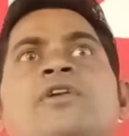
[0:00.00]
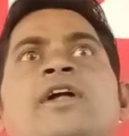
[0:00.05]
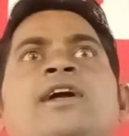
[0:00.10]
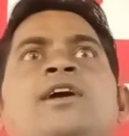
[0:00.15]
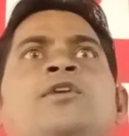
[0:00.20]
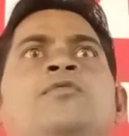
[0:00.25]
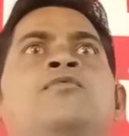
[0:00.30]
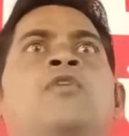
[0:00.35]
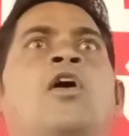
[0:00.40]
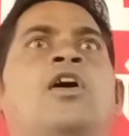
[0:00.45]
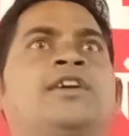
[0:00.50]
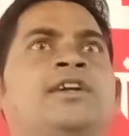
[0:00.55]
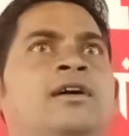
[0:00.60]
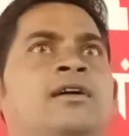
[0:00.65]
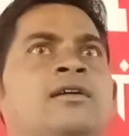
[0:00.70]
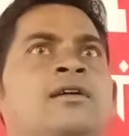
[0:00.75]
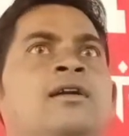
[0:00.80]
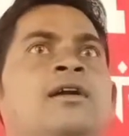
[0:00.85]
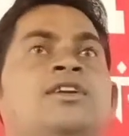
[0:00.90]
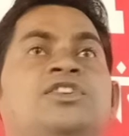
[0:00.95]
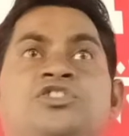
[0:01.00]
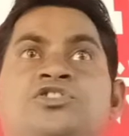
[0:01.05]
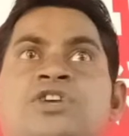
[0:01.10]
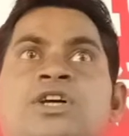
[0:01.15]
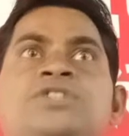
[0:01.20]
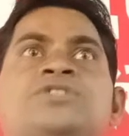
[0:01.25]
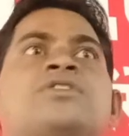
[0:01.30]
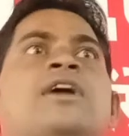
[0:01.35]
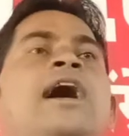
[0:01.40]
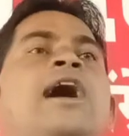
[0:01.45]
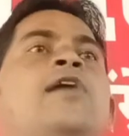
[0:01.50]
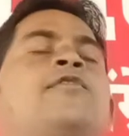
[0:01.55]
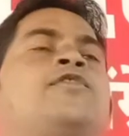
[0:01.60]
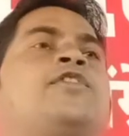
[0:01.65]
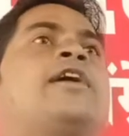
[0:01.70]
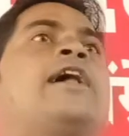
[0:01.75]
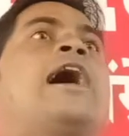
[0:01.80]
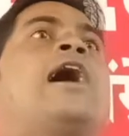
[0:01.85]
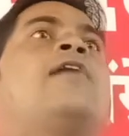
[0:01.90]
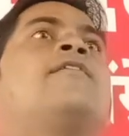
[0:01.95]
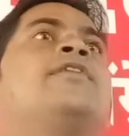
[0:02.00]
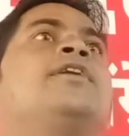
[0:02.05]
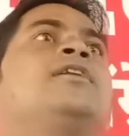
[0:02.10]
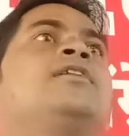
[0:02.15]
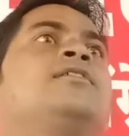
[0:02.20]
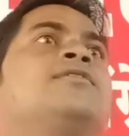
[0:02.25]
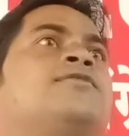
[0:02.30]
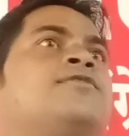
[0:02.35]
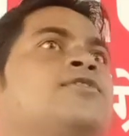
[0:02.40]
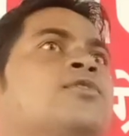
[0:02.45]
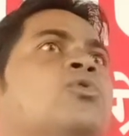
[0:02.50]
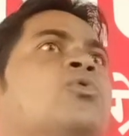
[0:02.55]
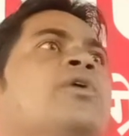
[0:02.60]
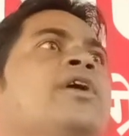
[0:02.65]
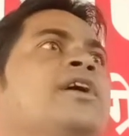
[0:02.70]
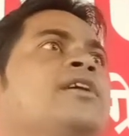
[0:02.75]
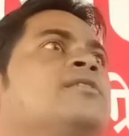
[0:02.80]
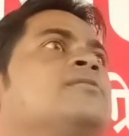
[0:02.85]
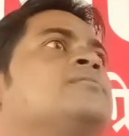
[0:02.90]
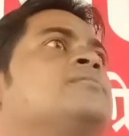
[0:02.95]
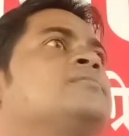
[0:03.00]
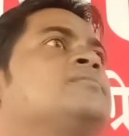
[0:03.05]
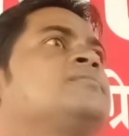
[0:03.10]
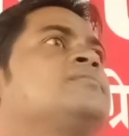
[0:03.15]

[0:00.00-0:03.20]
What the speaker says: drink water just after having food?